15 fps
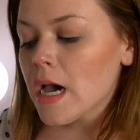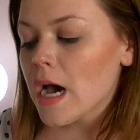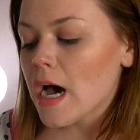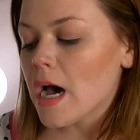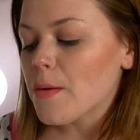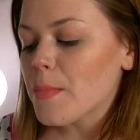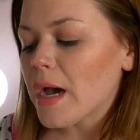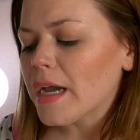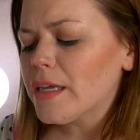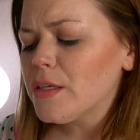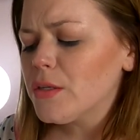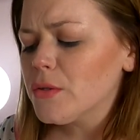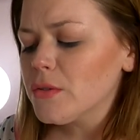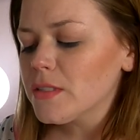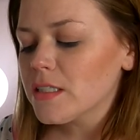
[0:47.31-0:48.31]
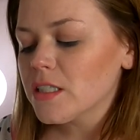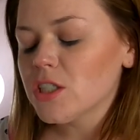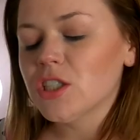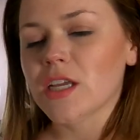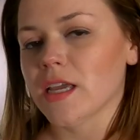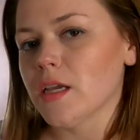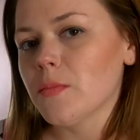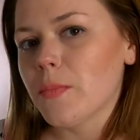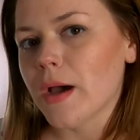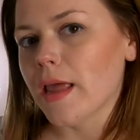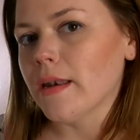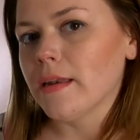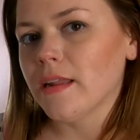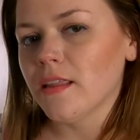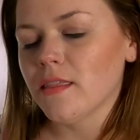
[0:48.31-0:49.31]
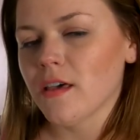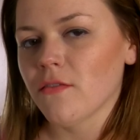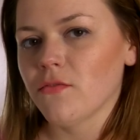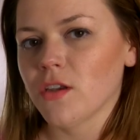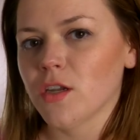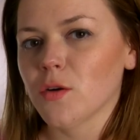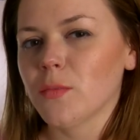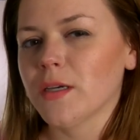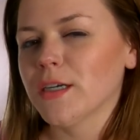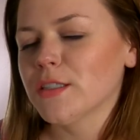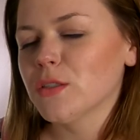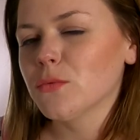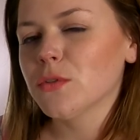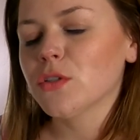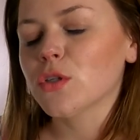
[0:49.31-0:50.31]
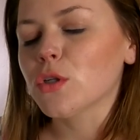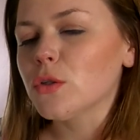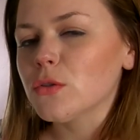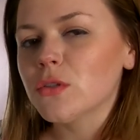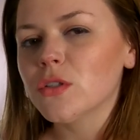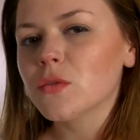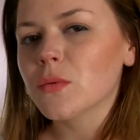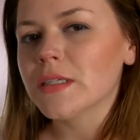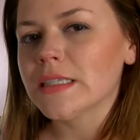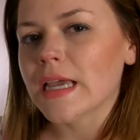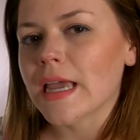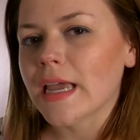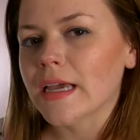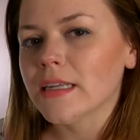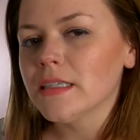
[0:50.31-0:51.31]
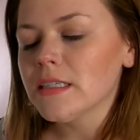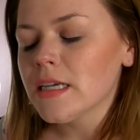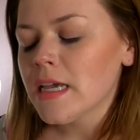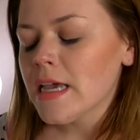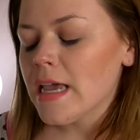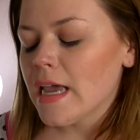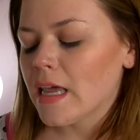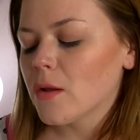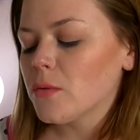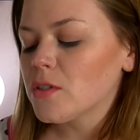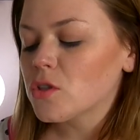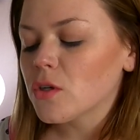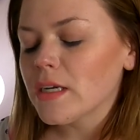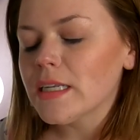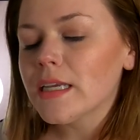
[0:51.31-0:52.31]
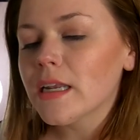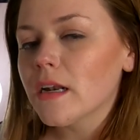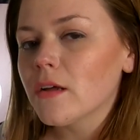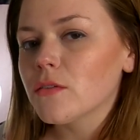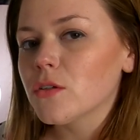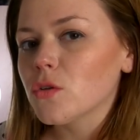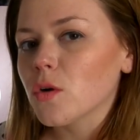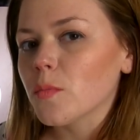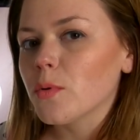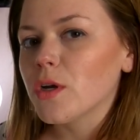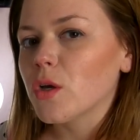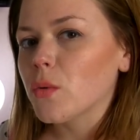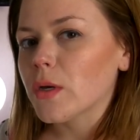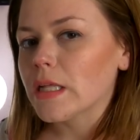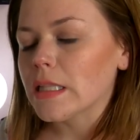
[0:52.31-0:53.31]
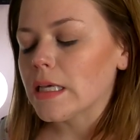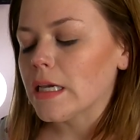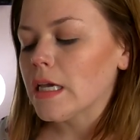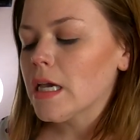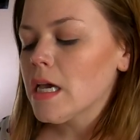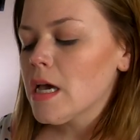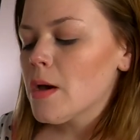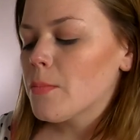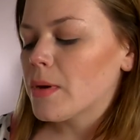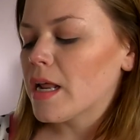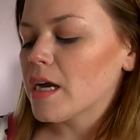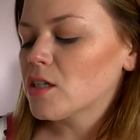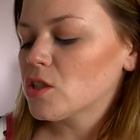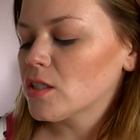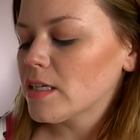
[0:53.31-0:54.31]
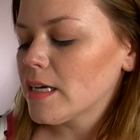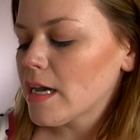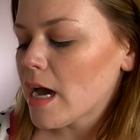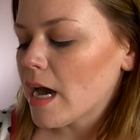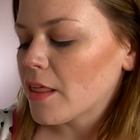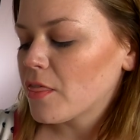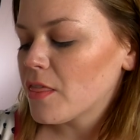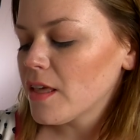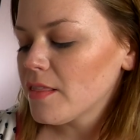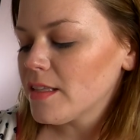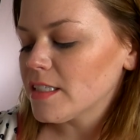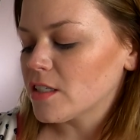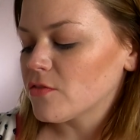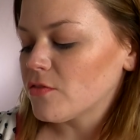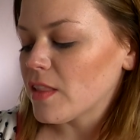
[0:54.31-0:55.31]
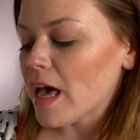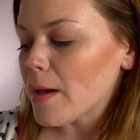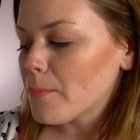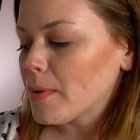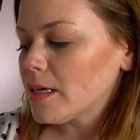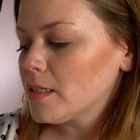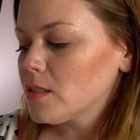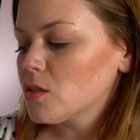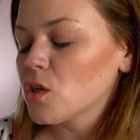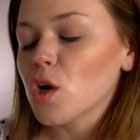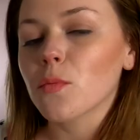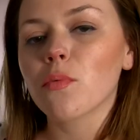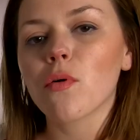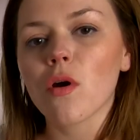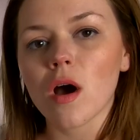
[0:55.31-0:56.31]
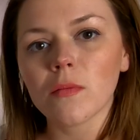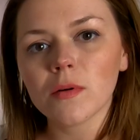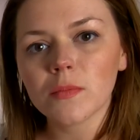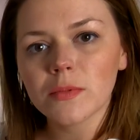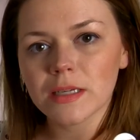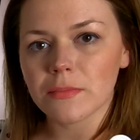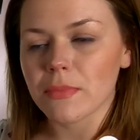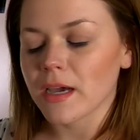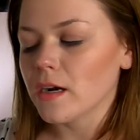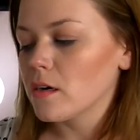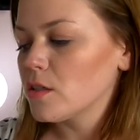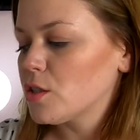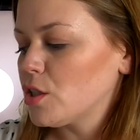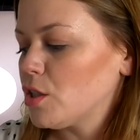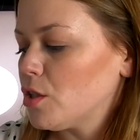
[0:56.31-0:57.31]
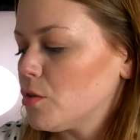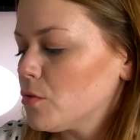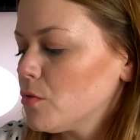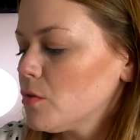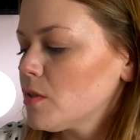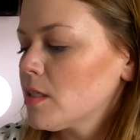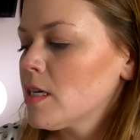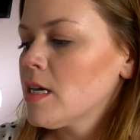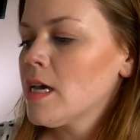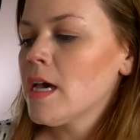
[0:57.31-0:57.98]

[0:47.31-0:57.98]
I used a shank button in that video because it was the closest one to hand, and I was trying to get it out the door pretty quickly. But actually, I think these flat buttons are probably better to use